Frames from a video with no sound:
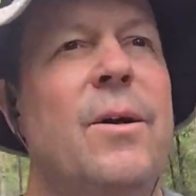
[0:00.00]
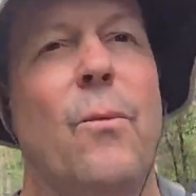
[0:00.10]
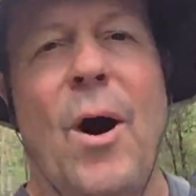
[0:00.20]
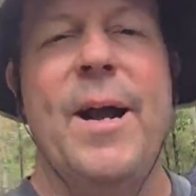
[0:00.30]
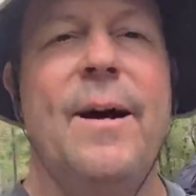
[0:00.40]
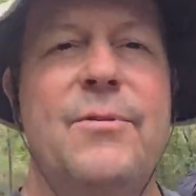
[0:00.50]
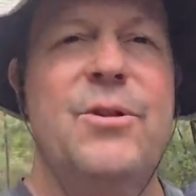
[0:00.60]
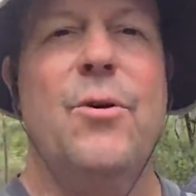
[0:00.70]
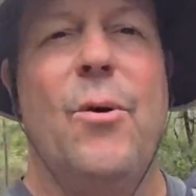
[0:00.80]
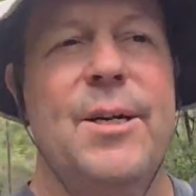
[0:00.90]
Why haven't
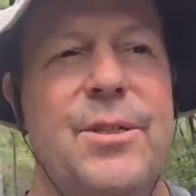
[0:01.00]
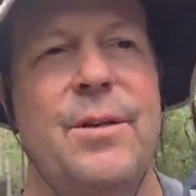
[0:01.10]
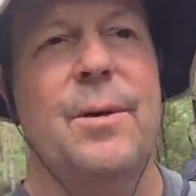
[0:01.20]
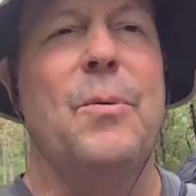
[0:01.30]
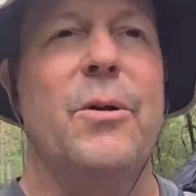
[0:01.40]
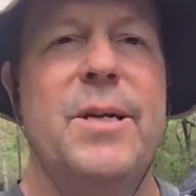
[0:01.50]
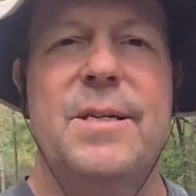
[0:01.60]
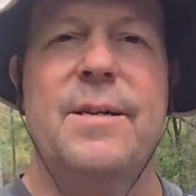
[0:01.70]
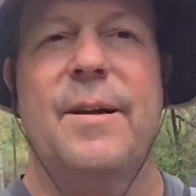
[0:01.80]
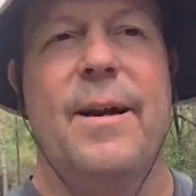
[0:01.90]
you questioned the police
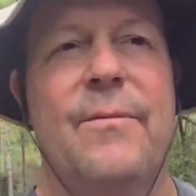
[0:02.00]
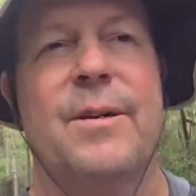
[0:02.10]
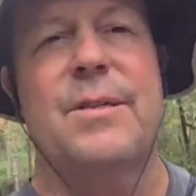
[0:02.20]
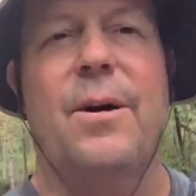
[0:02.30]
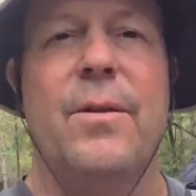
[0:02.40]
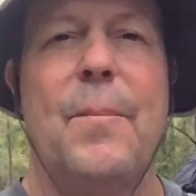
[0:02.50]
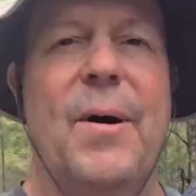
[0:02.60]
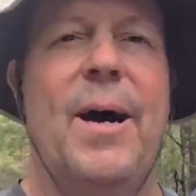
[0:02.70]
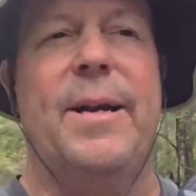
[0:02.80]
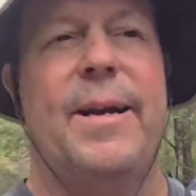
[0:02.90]
and given us all the
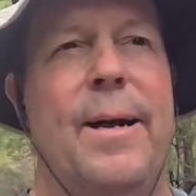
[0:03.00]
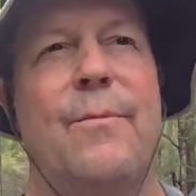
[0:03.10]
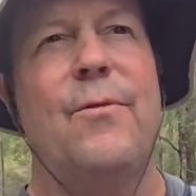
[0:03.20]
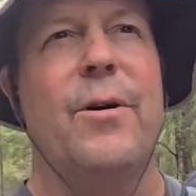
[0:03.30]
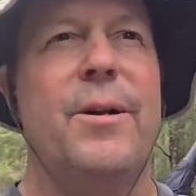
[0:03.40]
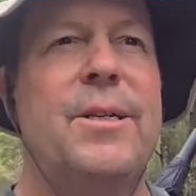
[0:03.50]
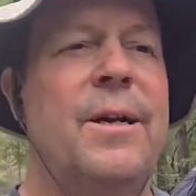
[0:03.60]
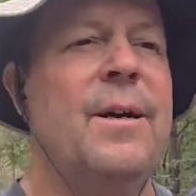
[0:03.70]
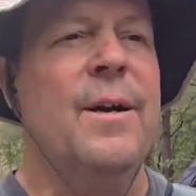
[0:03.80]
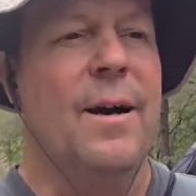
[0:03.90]
body cam footage
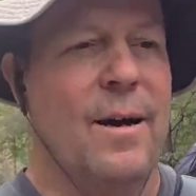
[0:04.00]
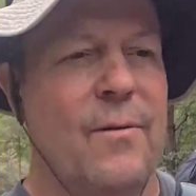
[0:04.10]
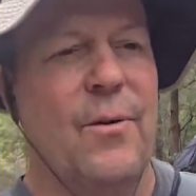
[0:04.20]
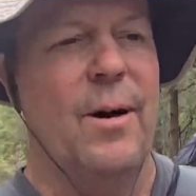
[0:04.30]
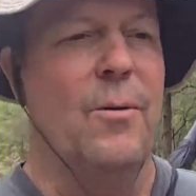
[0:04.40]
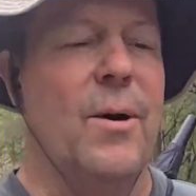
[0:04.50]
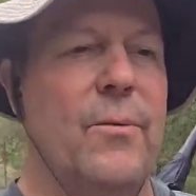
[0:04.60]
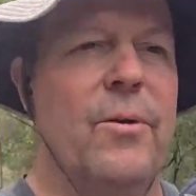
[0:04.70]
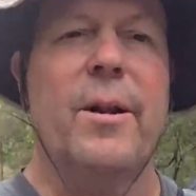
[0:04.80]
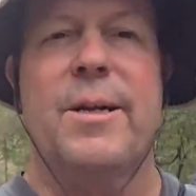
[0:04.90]
of what
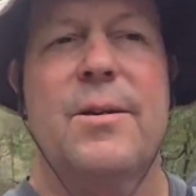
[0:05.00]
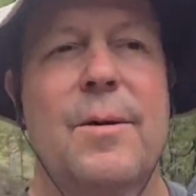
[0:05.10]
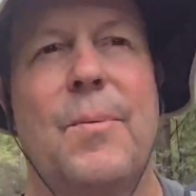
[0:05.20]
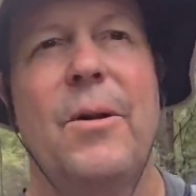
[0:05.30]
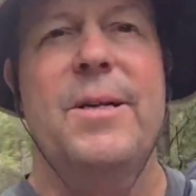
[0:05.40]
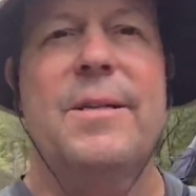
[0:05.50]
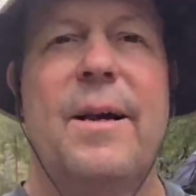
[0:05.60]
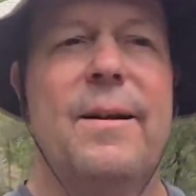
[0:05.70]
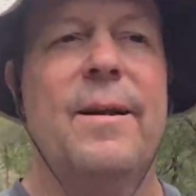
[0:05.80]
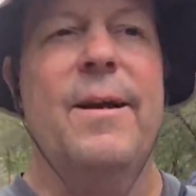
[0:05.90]
really took place
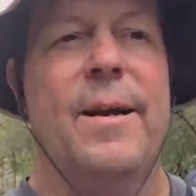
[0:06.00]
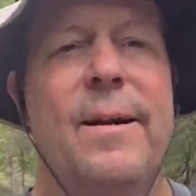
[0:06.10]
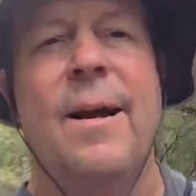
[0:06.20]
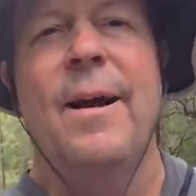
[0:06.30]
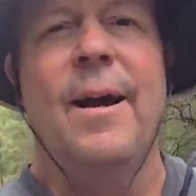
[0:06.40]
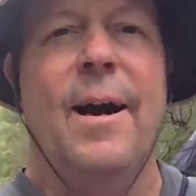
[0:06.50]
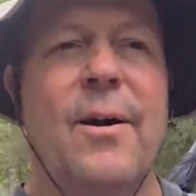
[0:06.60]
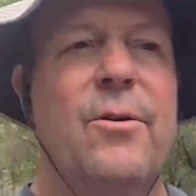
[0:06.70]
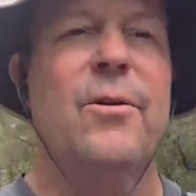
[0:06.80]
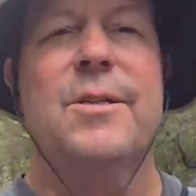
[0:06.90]
that day and how
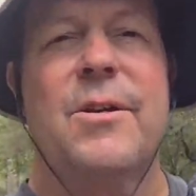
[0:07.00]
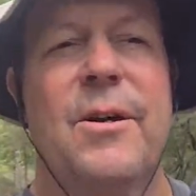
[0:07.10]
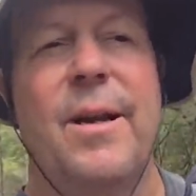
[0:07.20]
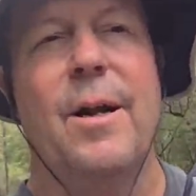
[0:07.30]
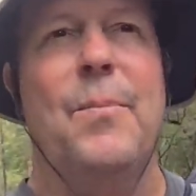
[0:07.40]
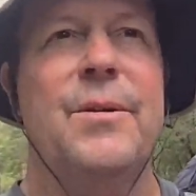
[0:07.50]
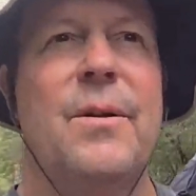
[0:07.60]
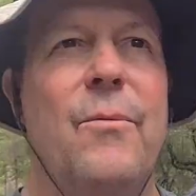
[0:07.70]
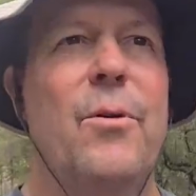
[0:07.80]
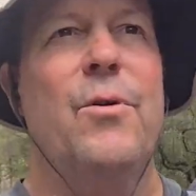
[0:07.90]
Crooks could get up on the
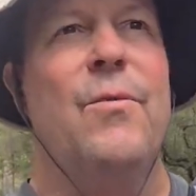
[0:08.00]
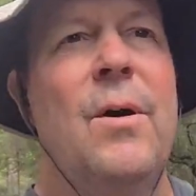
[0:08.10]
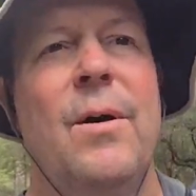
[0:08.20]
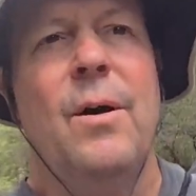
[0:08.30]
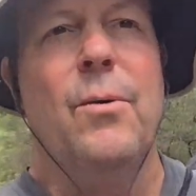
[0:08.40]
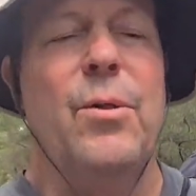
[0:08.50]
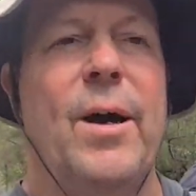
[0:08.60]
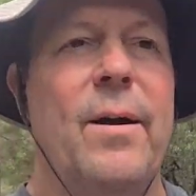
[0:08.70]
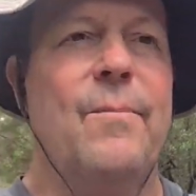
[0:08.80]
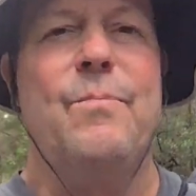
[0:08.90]
roof
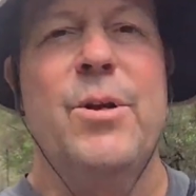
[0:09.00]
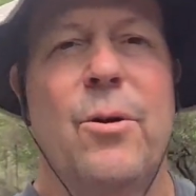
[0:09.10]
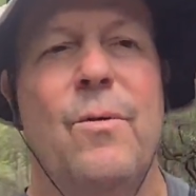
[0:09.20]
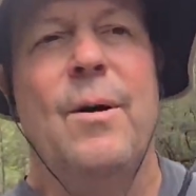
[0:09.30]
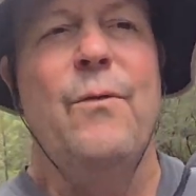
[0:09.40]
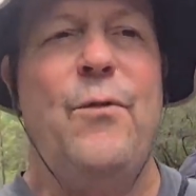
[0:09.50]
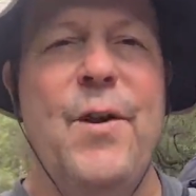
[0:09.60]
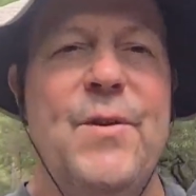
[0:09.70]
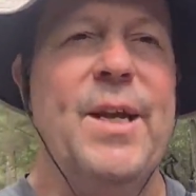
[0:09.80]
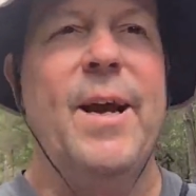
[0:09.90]
without
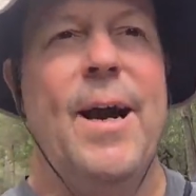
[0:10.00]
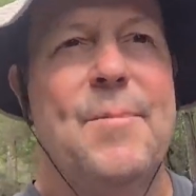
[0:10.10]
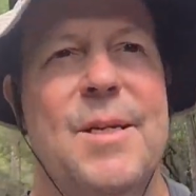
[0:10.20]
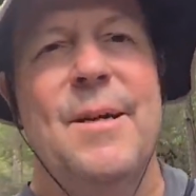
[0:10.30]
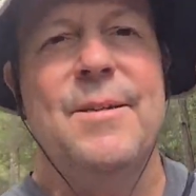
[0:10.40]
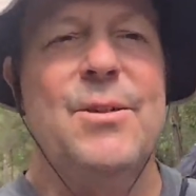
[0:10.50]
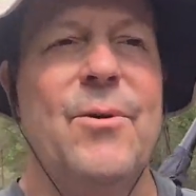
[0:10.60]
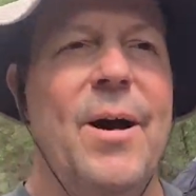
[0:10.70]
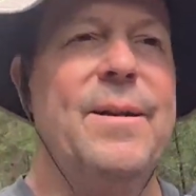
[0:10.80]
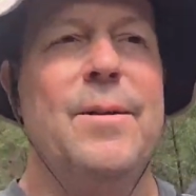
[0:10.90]
50 cops
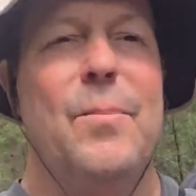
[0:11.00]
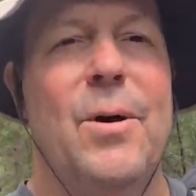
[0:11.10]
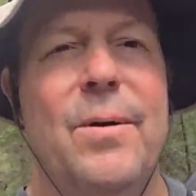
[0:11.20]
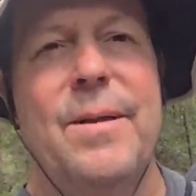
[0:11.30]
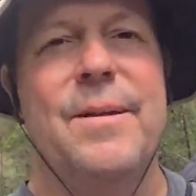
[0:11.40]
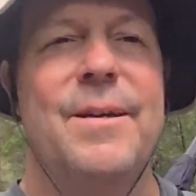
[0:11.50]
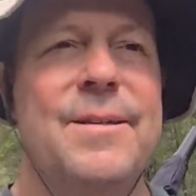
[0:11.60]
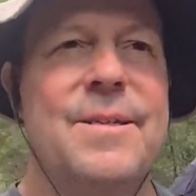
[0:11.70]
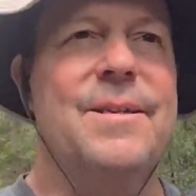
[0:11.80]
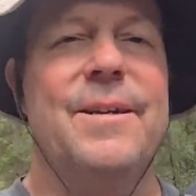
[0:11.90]
surrounding the building that didn't
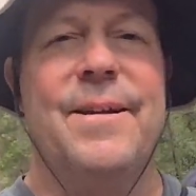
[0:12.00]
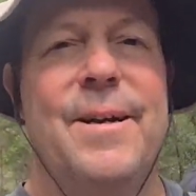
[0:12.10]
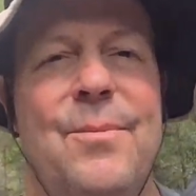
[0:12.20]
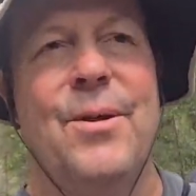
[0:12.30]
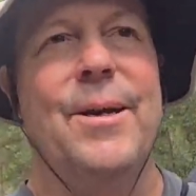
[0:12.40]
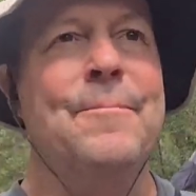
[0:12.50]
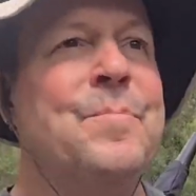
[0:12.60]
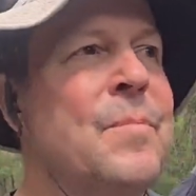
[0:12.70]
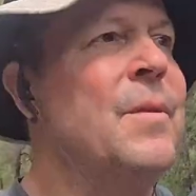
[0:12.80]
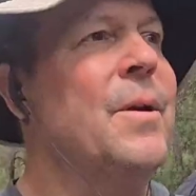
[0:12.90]
see a damn thing?
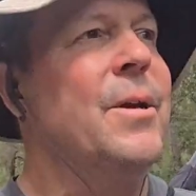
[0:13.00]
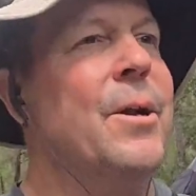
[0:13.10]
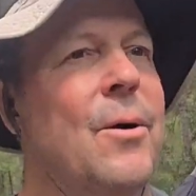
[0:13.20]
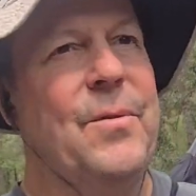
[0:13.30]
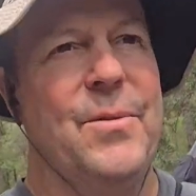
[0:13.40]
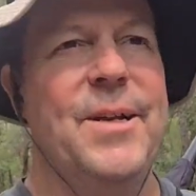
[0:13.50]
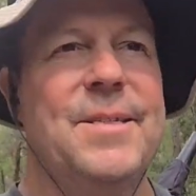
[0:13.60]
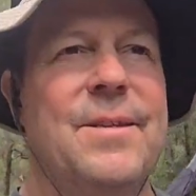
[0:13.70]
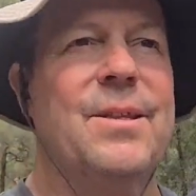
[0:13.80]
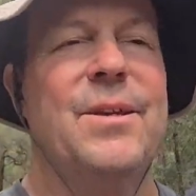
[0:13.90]
You know, these
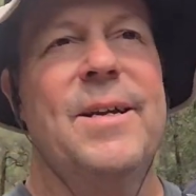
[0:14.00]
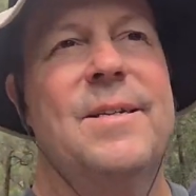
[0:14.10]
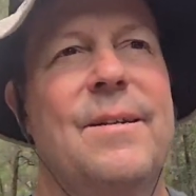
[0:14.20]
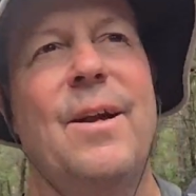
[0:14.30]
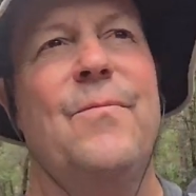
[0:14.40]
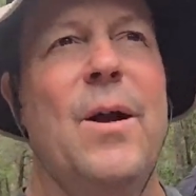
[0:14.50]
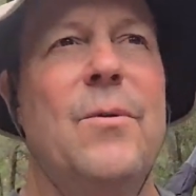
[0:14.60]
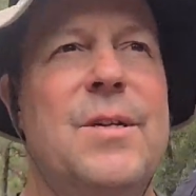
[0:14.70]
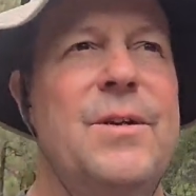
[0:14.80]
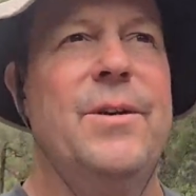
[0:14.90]
are the things that if they were
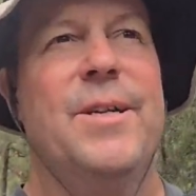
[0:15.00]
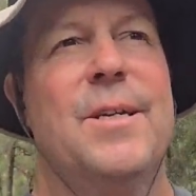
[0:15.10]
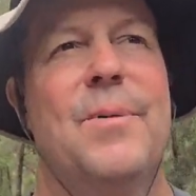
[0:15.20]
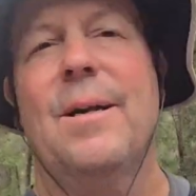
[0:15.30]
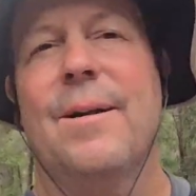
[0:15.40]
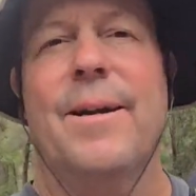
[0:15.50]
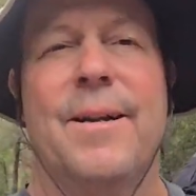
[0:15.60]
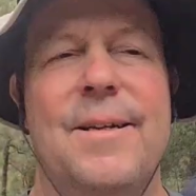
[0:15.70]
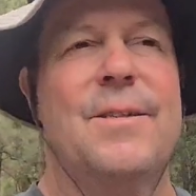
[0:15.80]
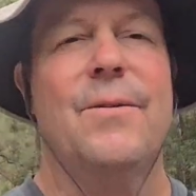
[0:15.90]
serious about looking
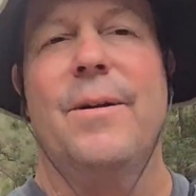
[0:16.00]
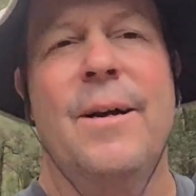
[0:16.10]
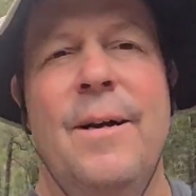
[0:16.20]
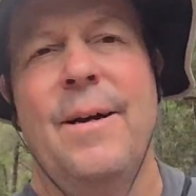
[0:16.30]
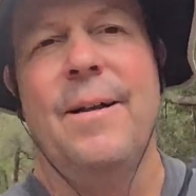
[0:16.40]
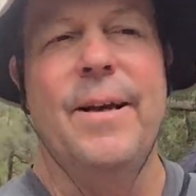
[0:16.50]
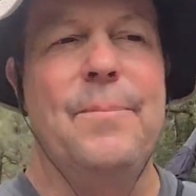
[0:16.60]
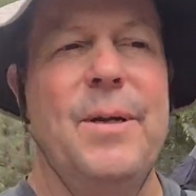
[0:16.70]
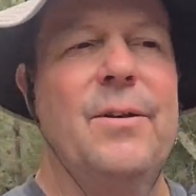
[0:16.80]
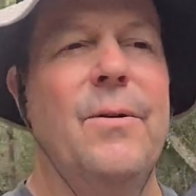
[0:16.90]
into it, they'd
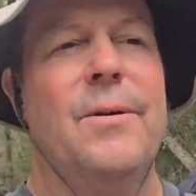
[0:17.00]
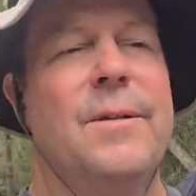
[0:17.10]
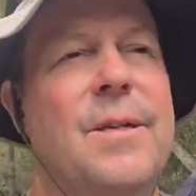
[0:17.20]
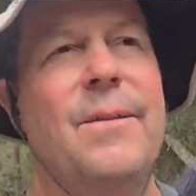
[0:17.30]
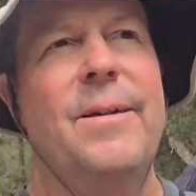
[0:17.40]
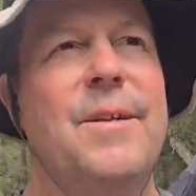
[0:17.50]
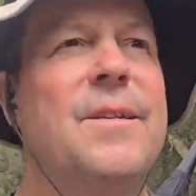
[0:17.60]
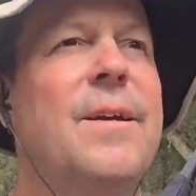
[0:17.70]
be doing. So they're just